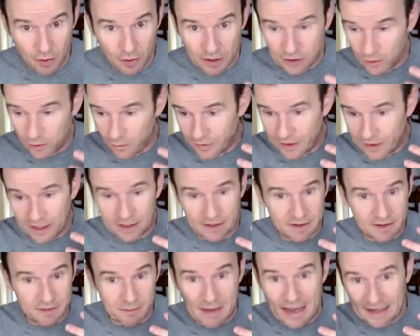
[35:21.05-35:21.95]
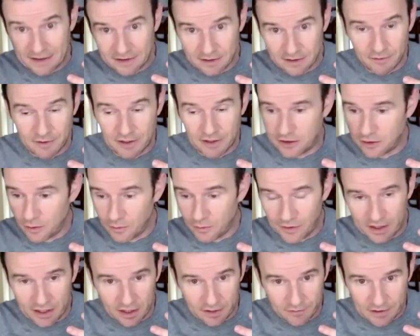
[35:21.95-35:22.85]
I don't think it's massive, and I don't
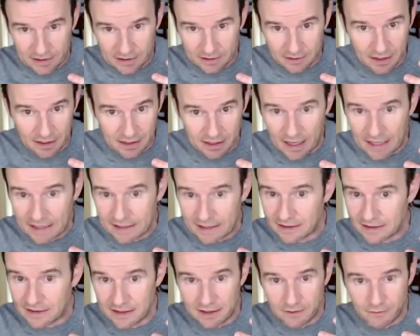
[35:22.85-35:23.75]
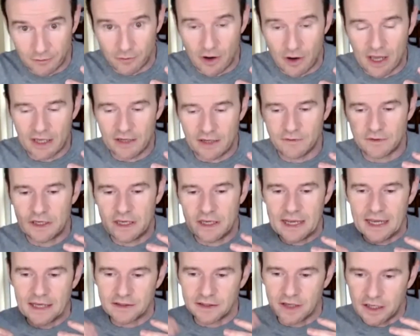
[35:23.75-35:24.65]
think I've enlightened and I've arrived.
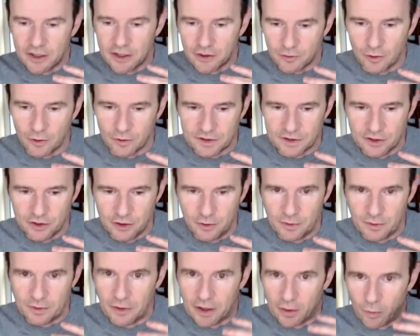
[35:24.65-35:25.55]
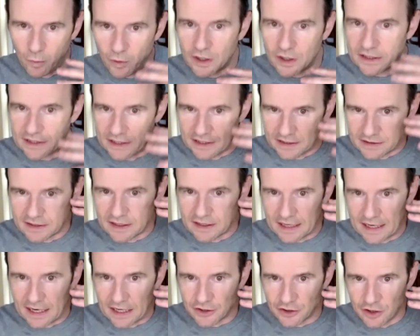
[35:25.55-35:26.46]
As I grow as a human, my work needs to
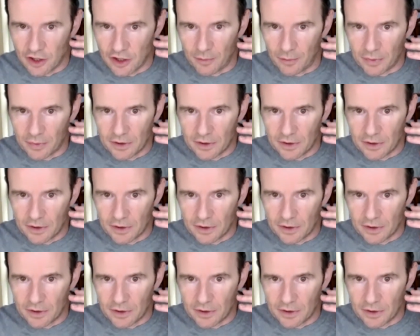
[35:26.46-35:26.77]
catch up.